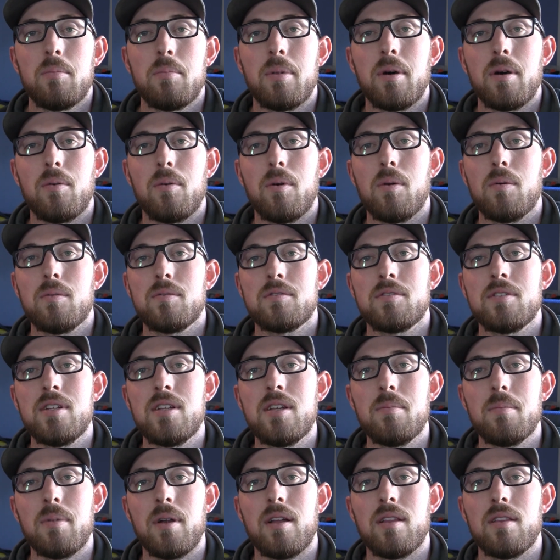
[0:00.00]
But what was
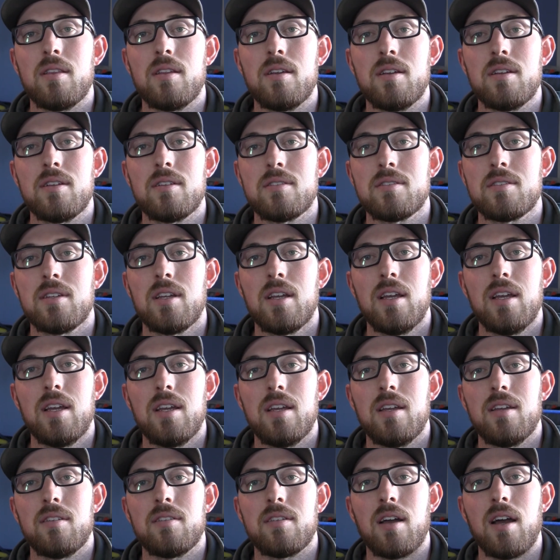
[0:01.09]
neat about this
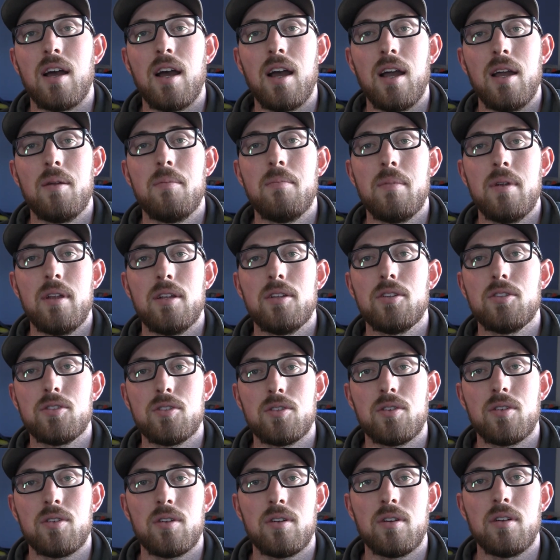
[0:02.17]
is I made
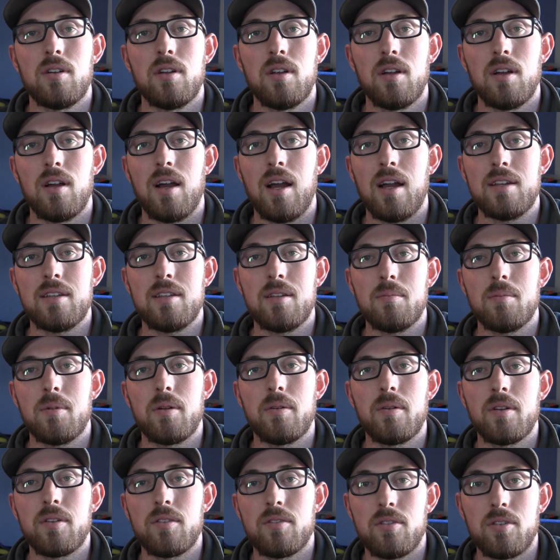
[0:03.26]
sure I did my
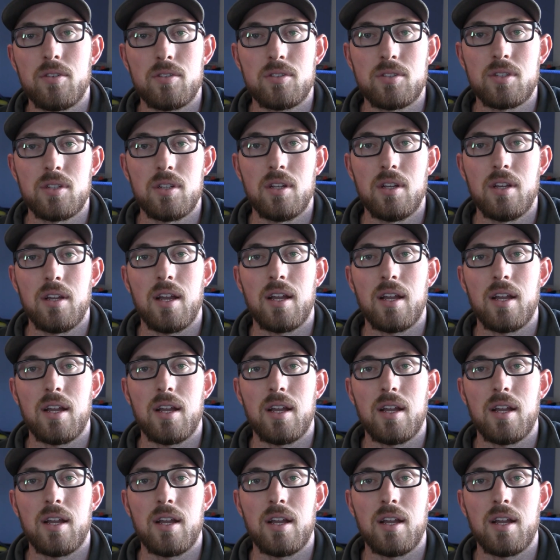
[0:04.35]
research.